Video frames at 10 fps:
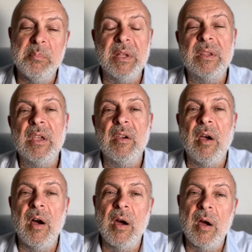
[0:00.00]
but
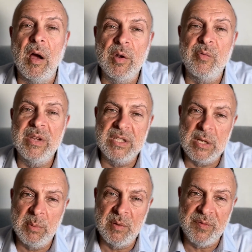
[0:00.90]
there are
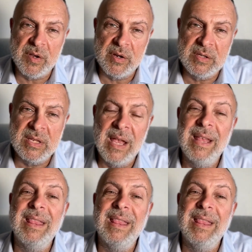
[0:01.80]
unreasonable fears